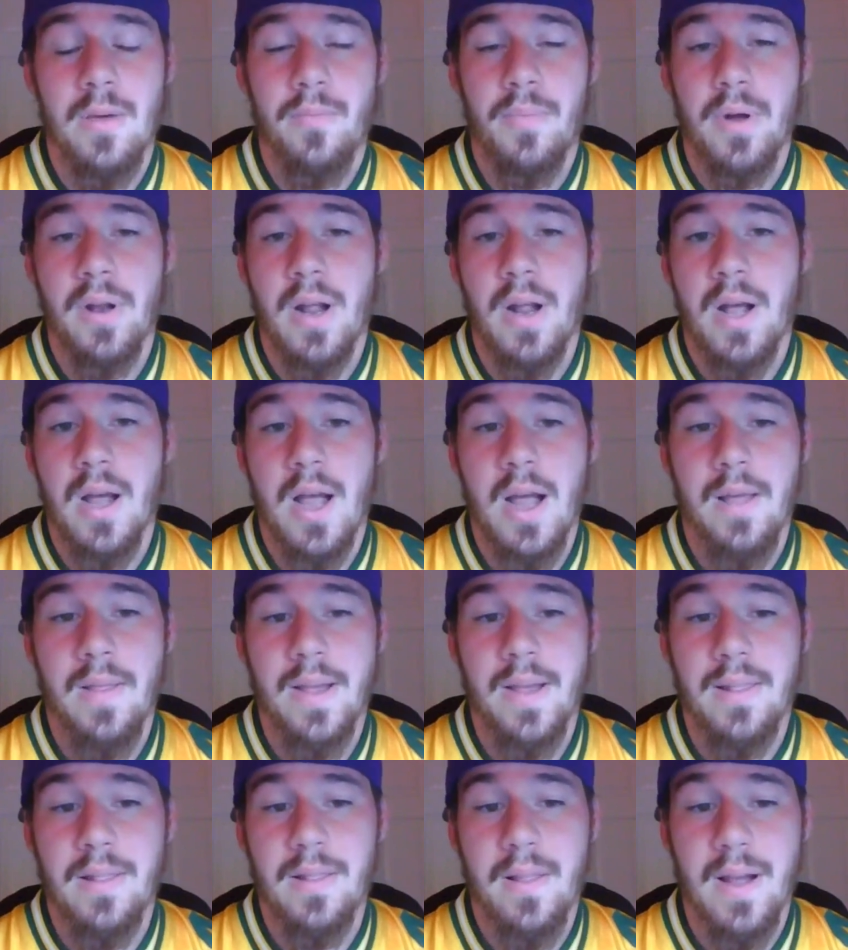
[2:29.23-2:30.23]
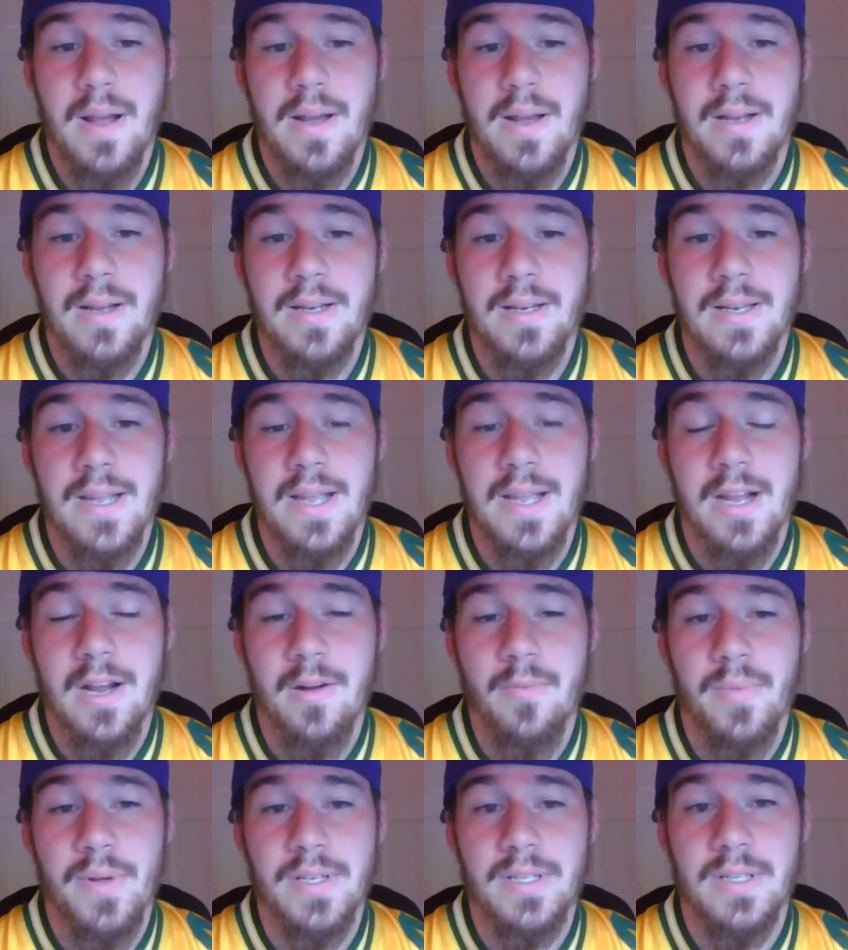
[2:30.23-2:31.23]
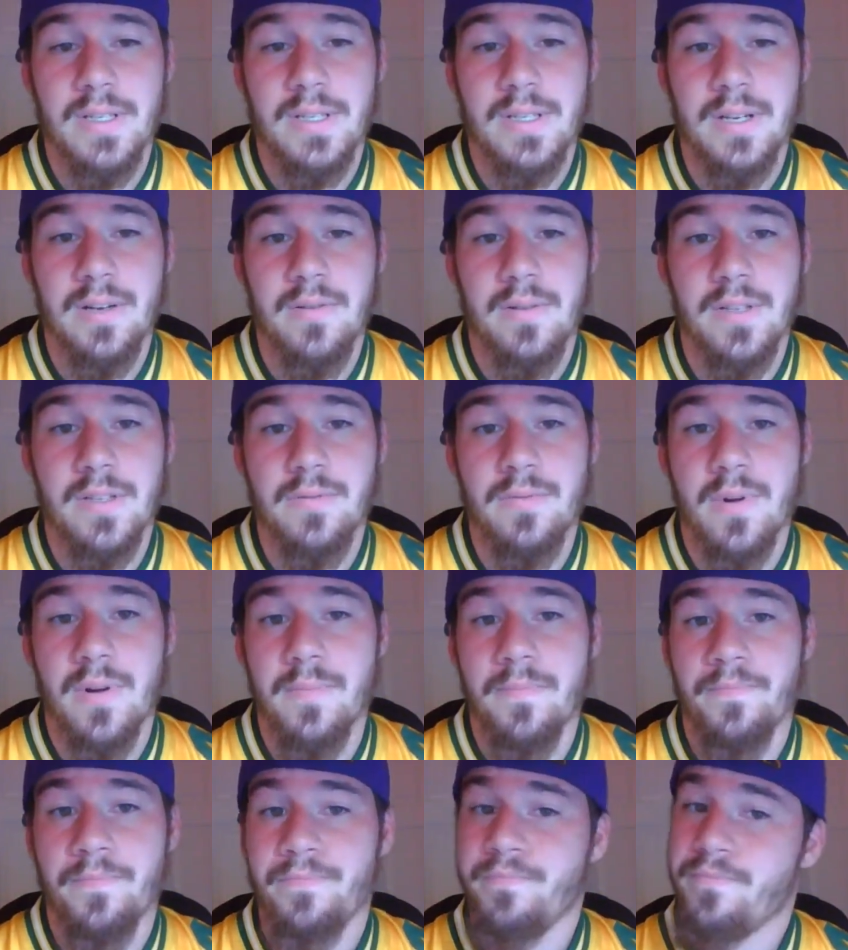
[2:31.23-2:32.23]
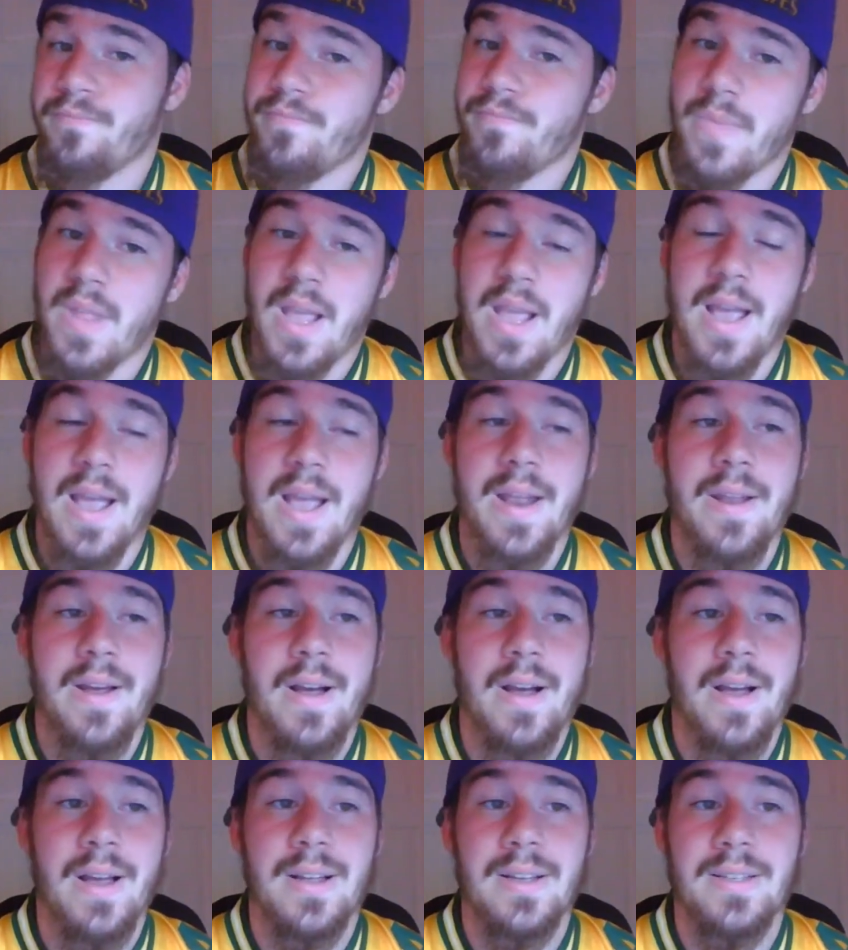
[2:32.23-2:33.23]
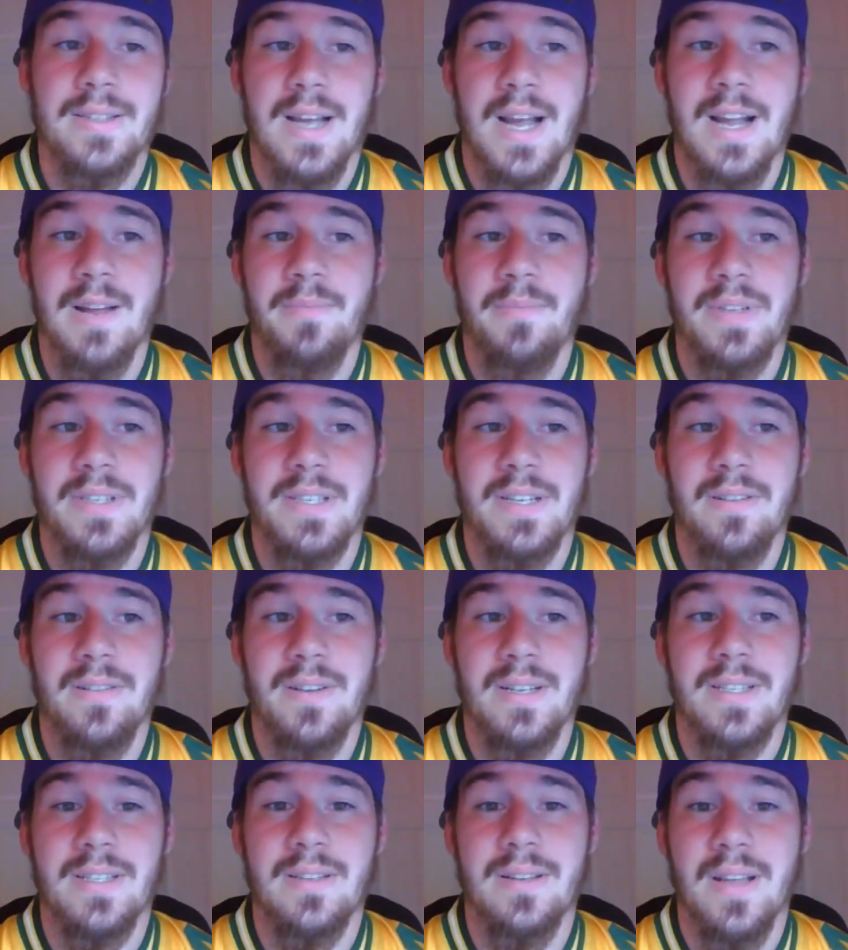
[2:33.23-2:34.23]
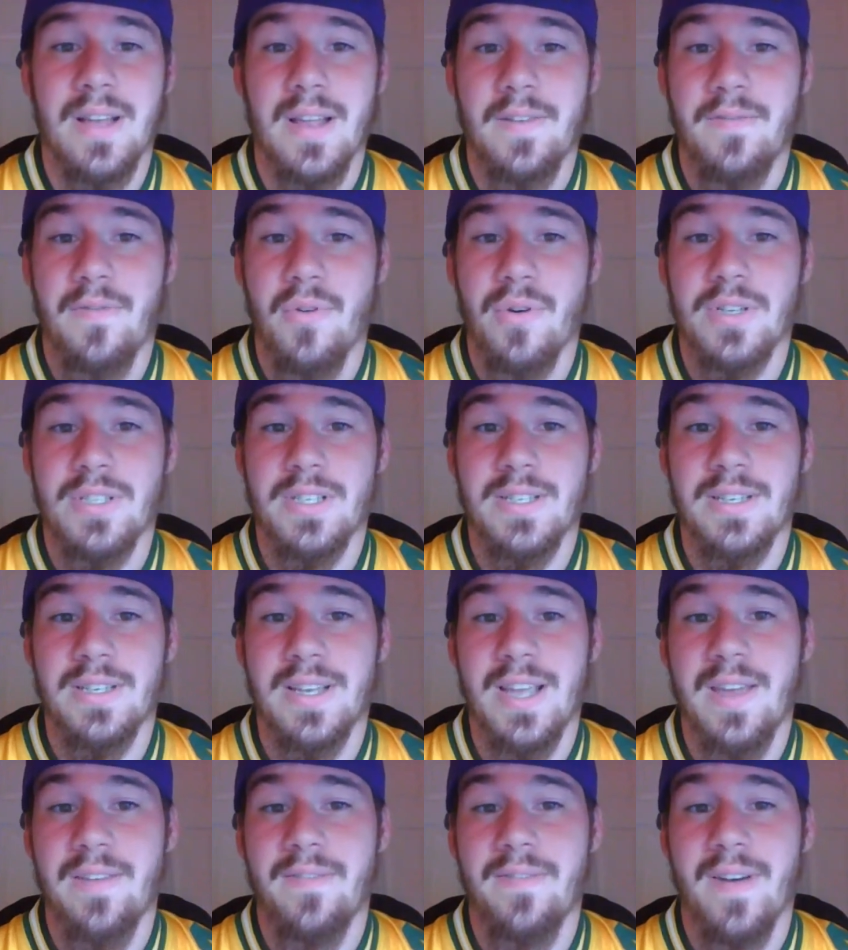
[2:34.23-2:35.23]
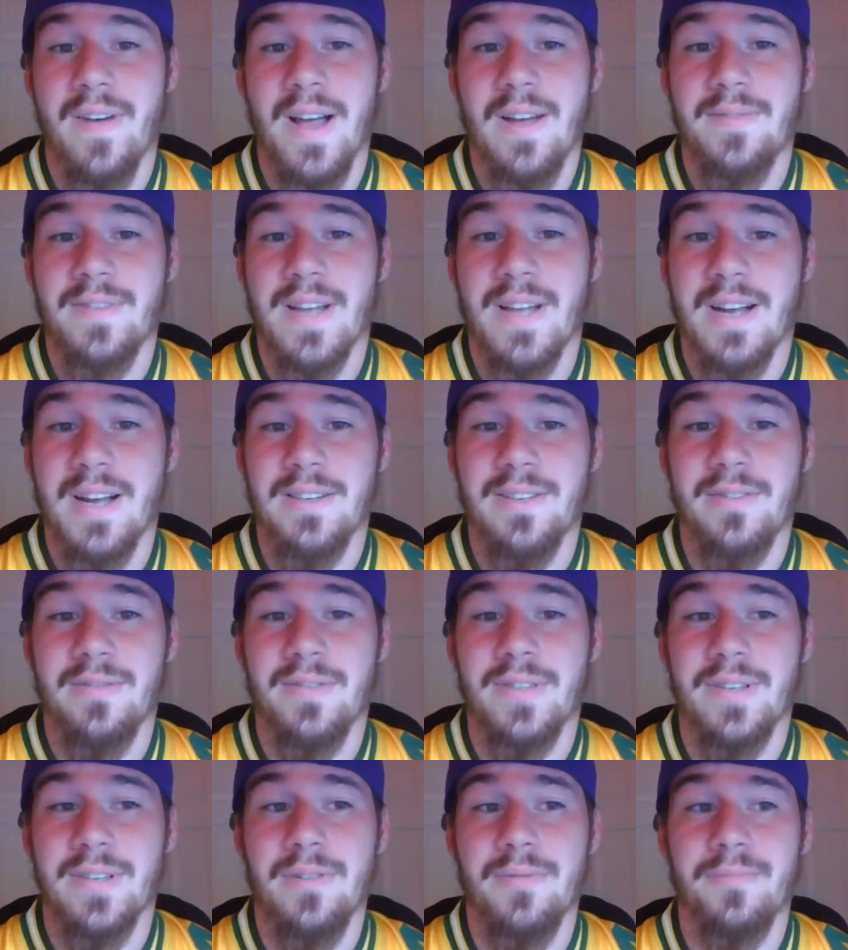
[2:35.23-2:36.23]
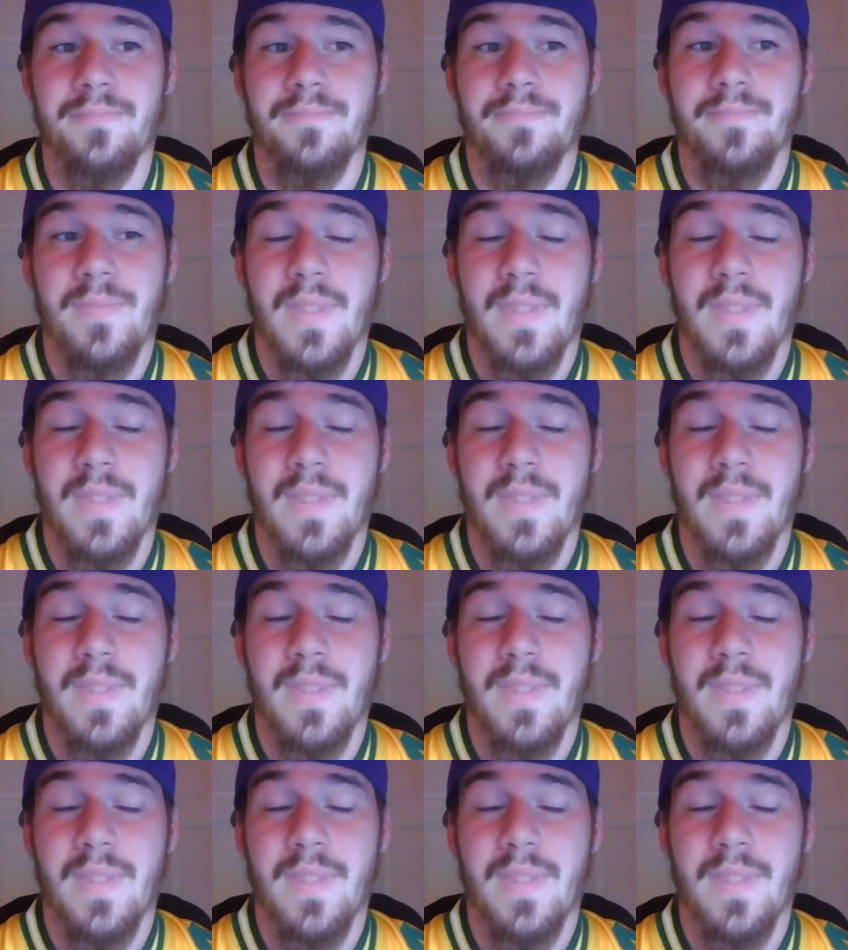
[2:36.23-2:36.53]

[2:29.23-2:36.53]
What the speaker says: But I like the Lightning to take care of business here in this one and tie up the series and force it to Game 5, tie 2-2.